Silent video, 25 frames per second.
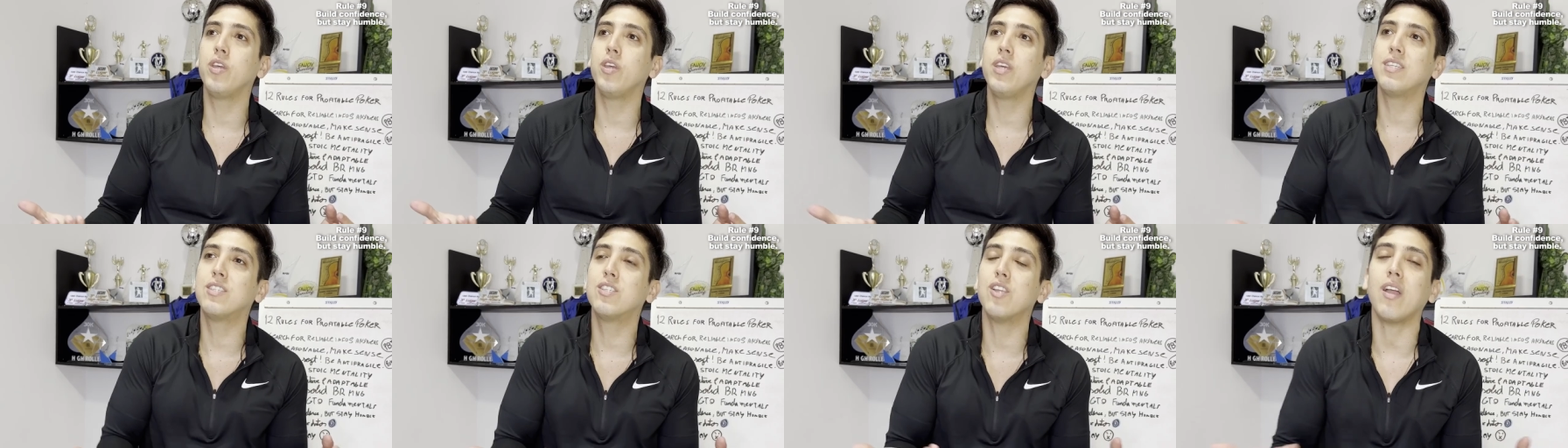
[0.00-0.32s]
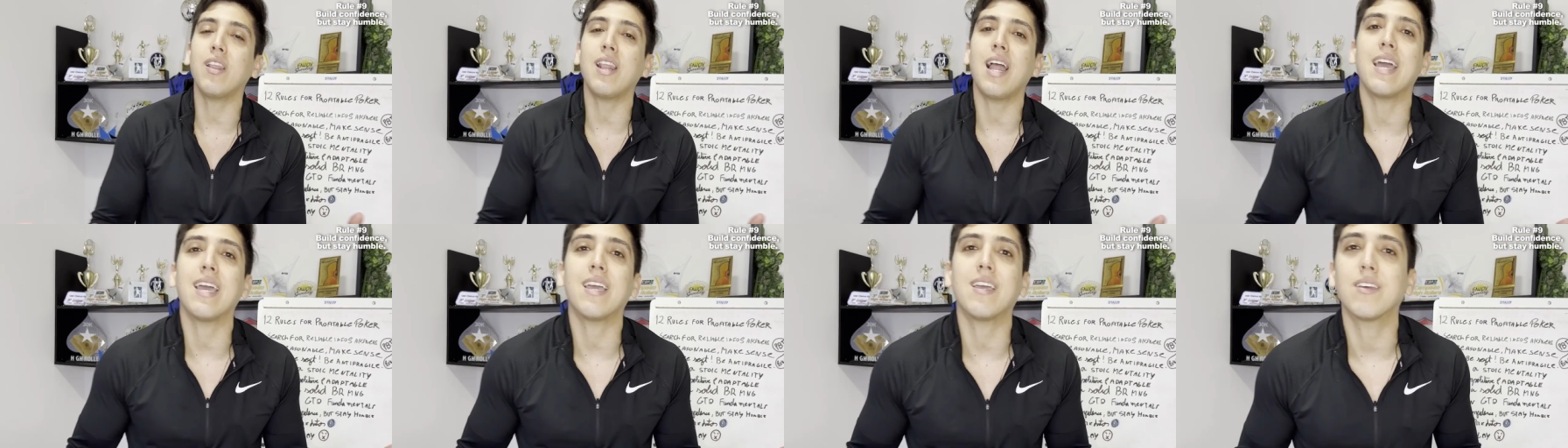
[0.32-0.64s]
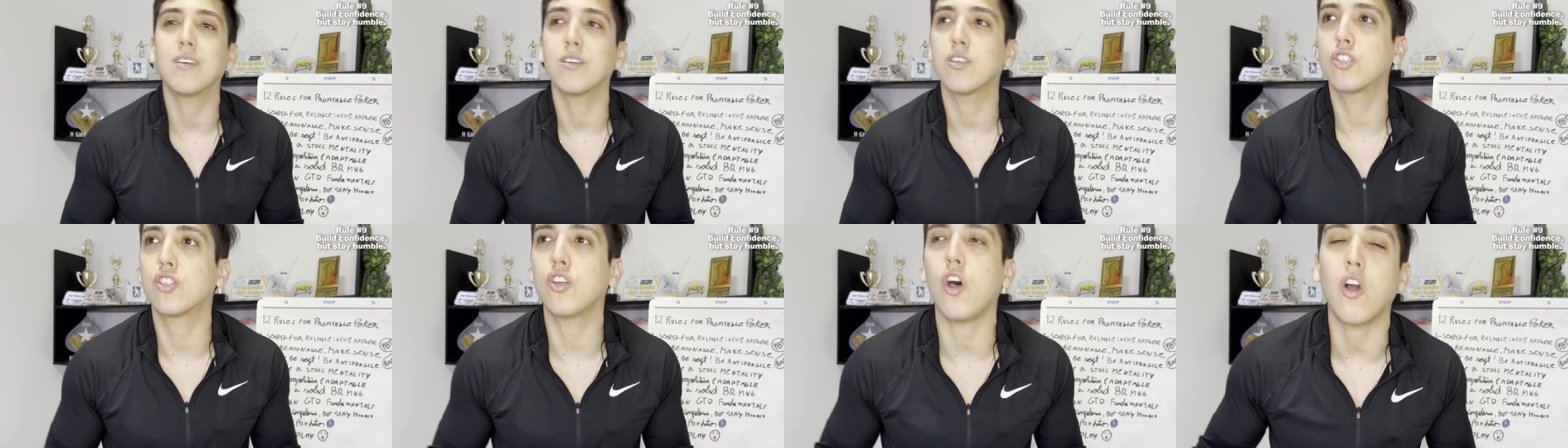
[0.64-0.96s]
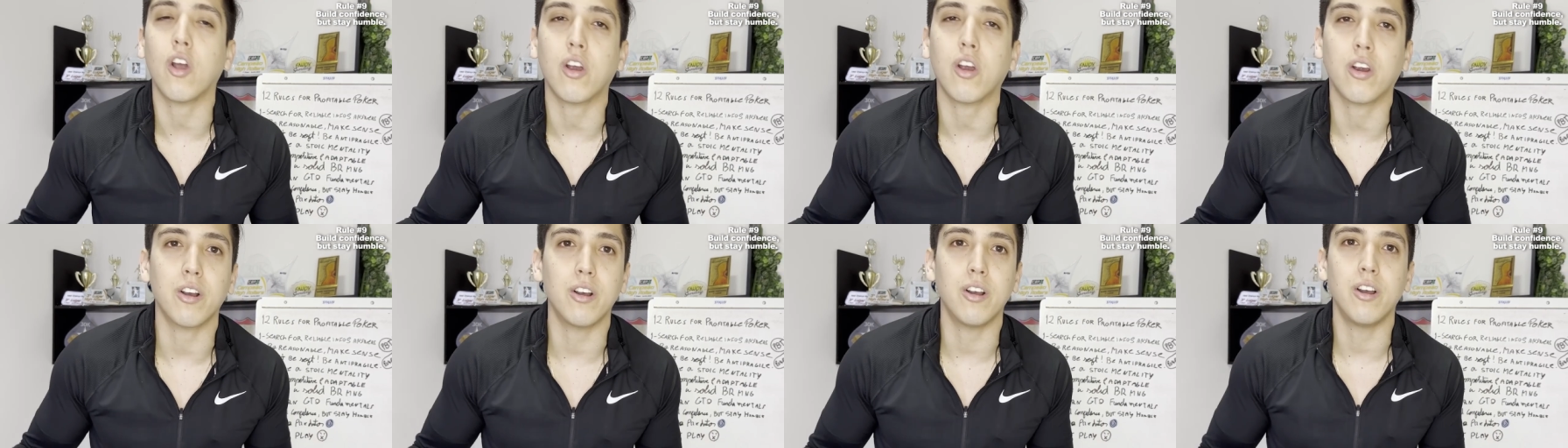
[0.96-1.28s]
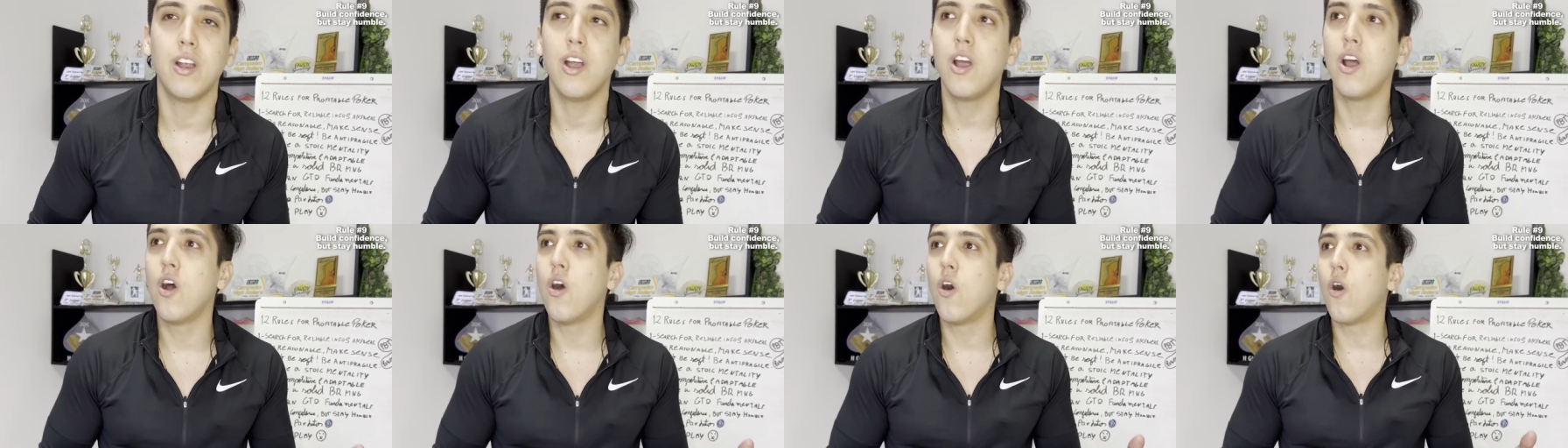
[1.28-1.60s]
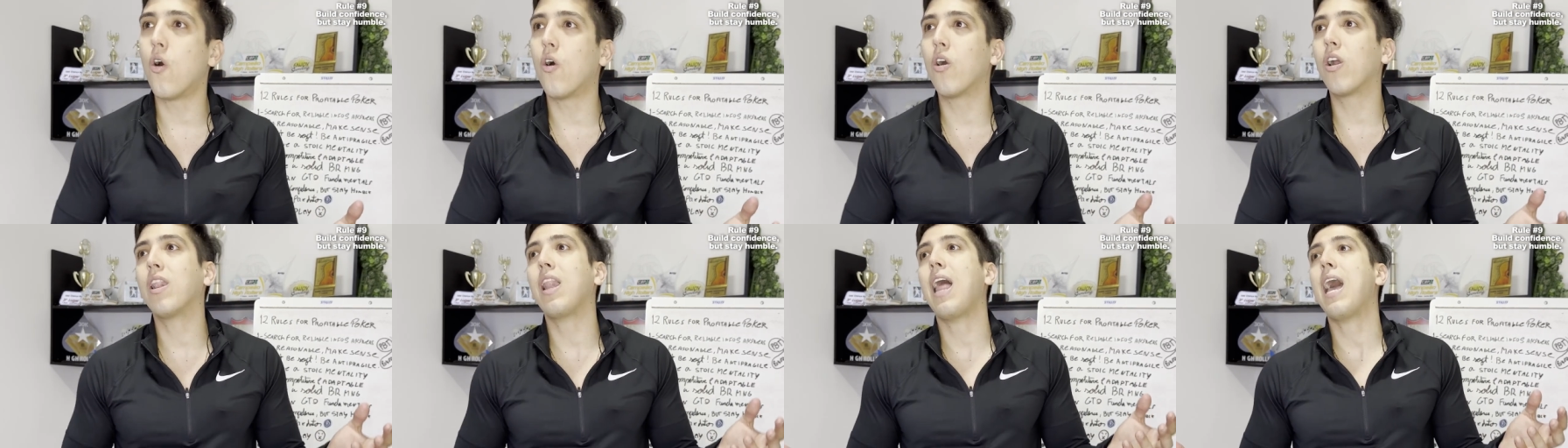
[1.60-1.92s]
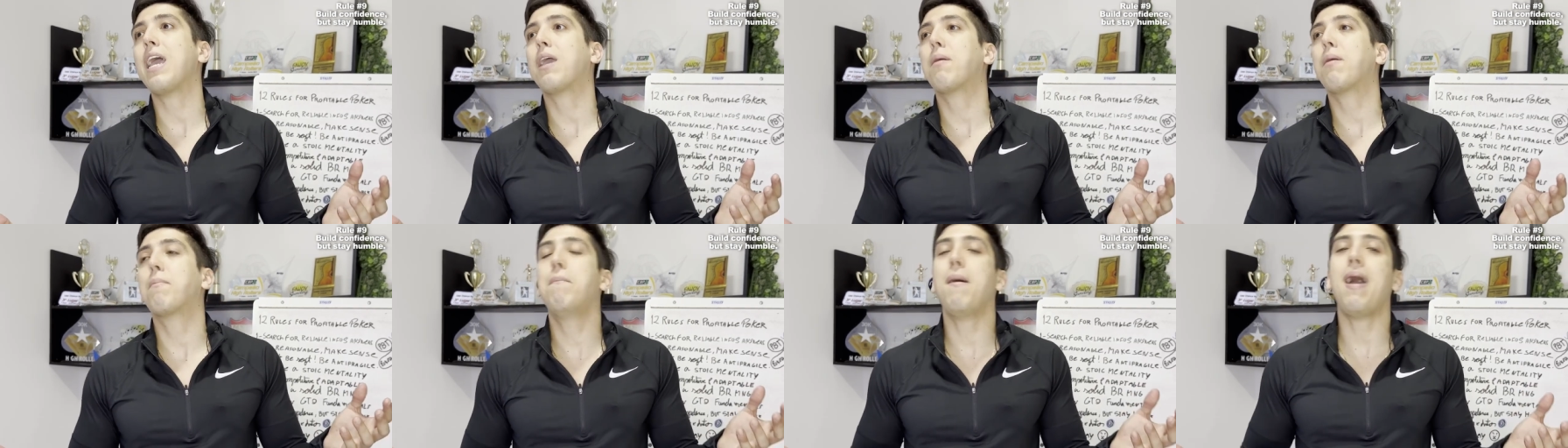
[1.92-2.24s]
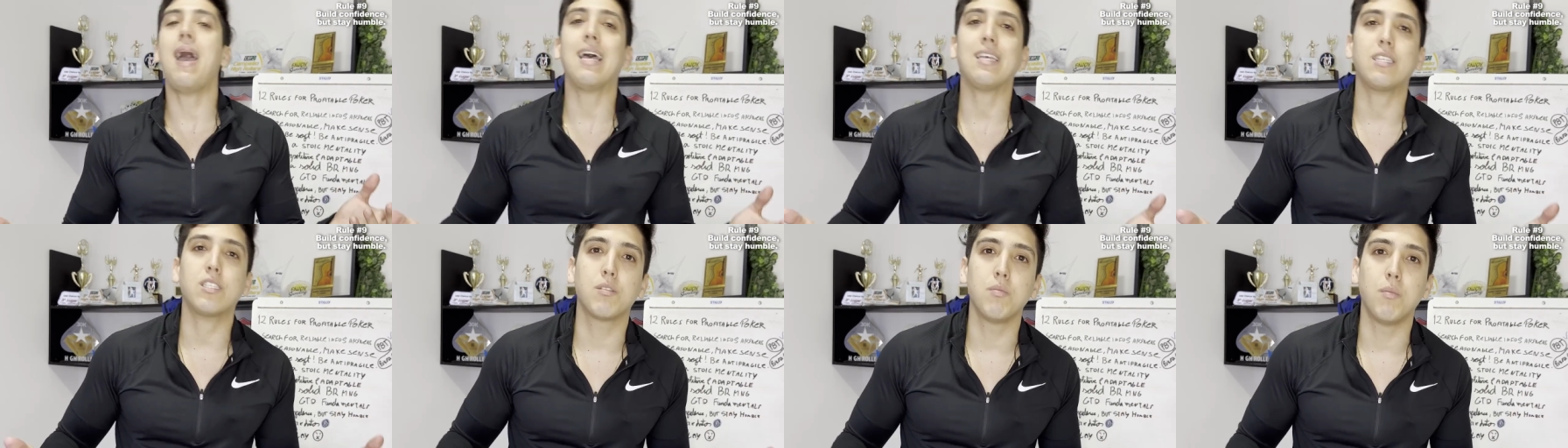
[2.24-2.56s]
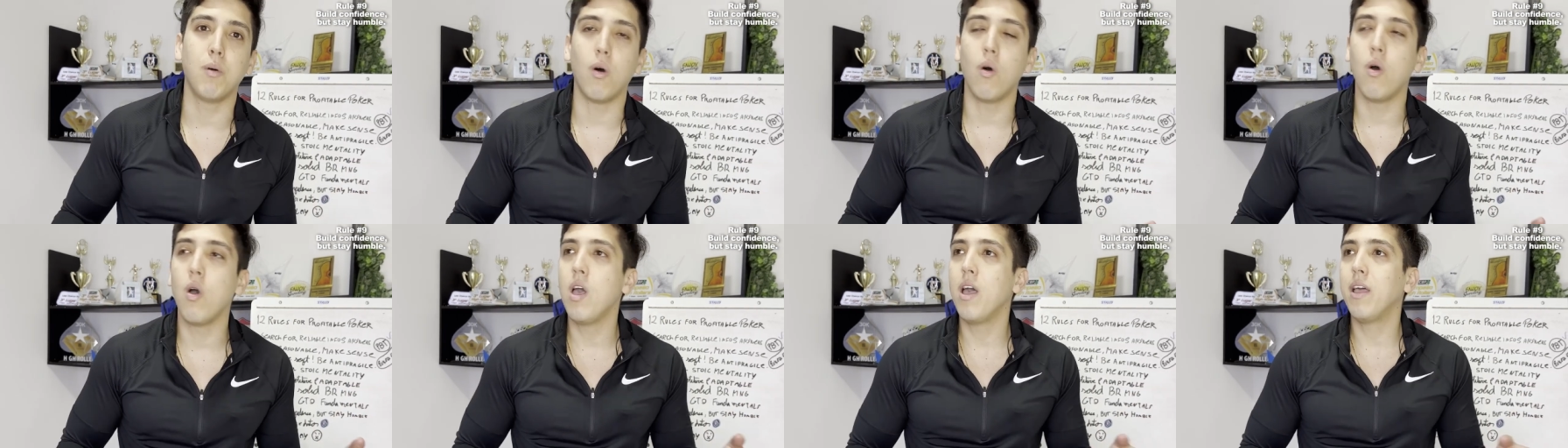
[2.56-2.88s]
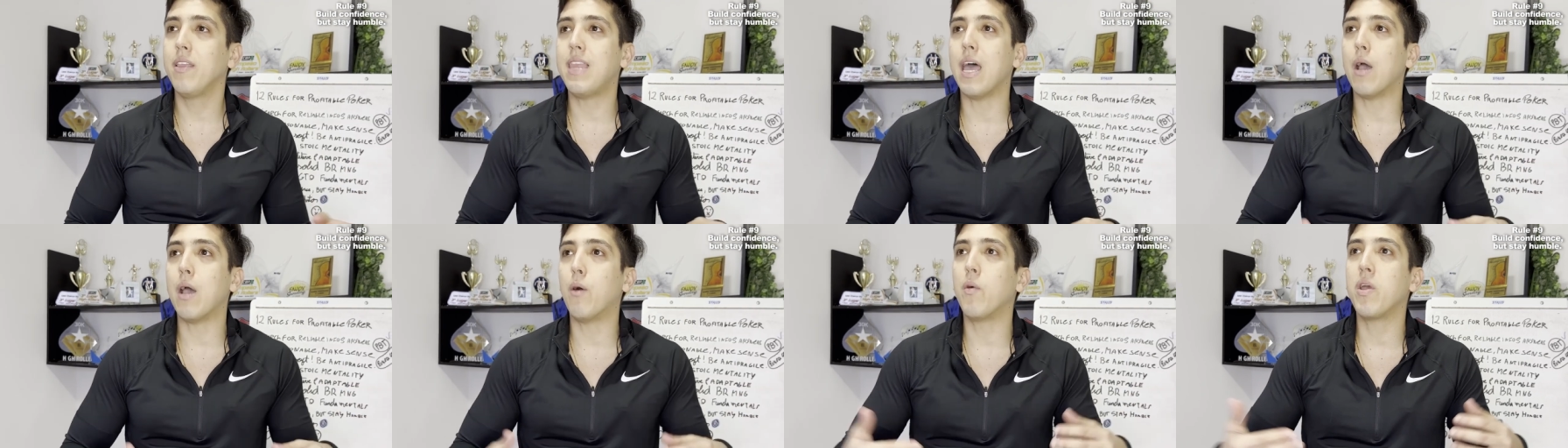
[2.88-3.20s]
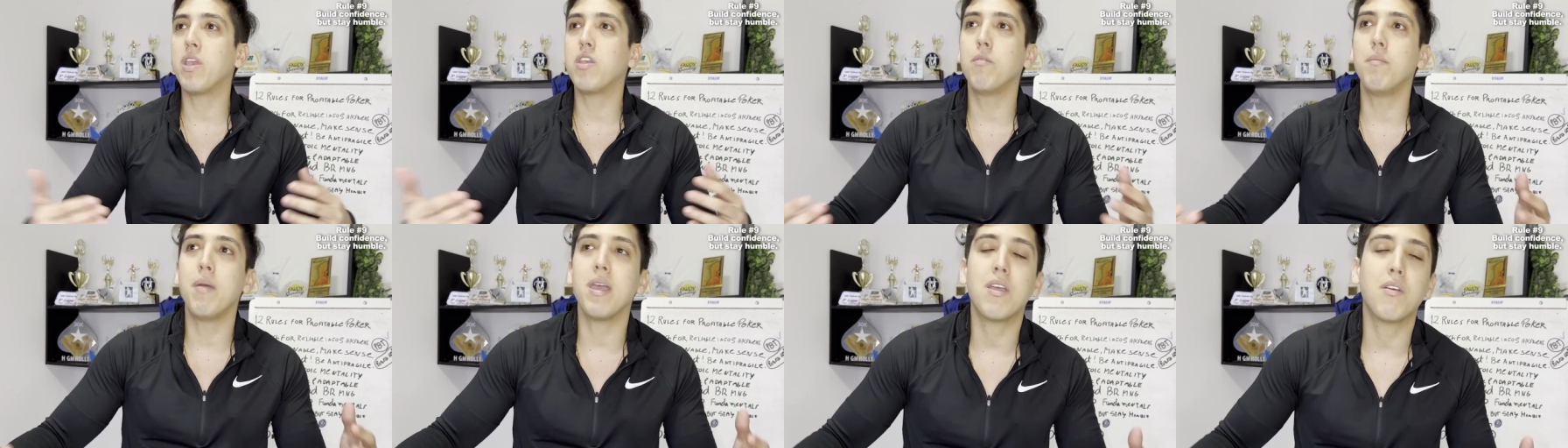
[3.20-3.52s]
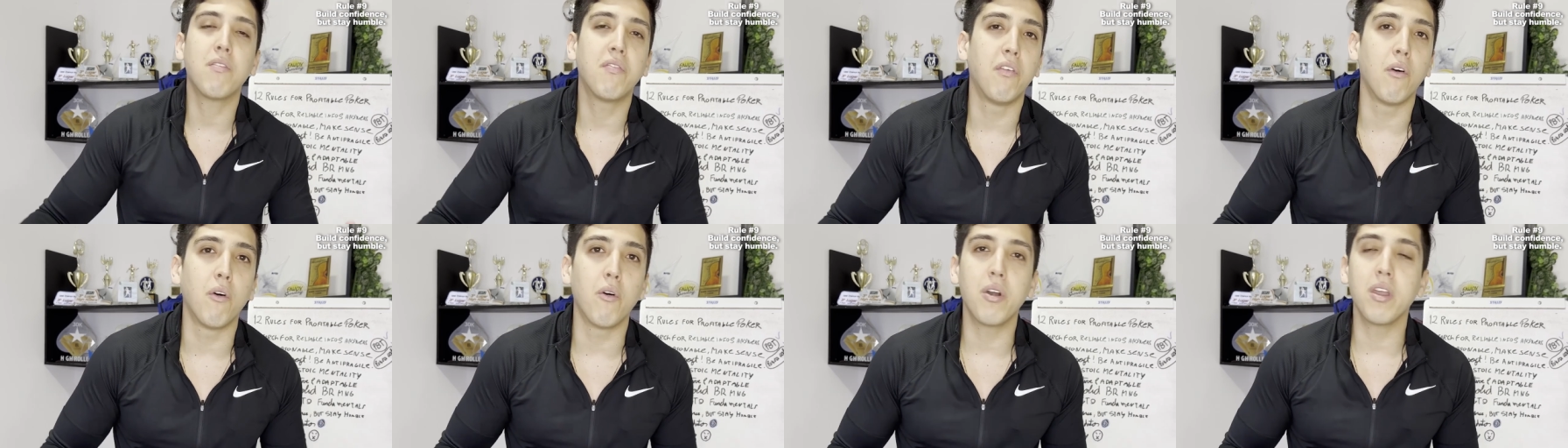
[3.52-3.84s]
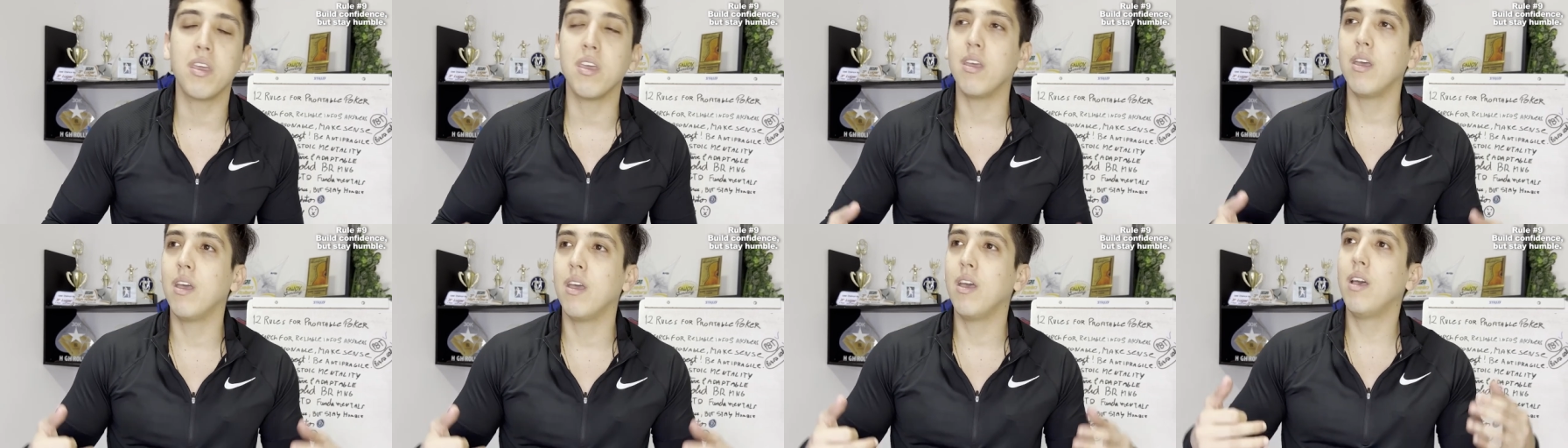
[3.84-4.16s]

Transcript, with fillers: it's not like soccer or like basketball that when you make 40,